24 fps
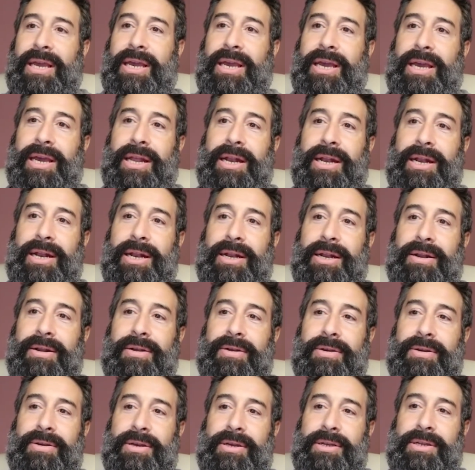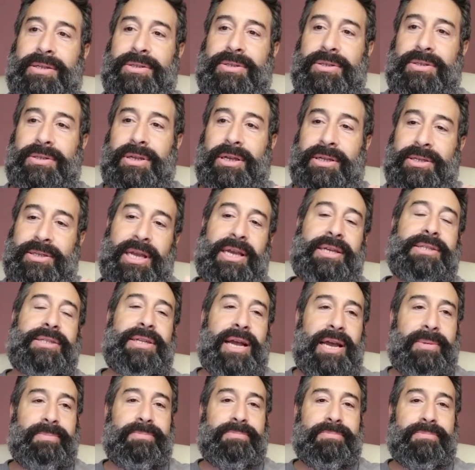And it, it takes
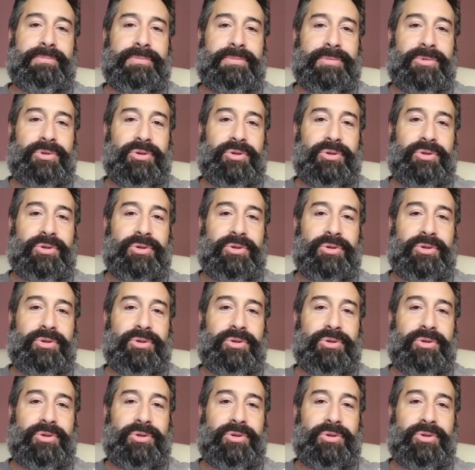time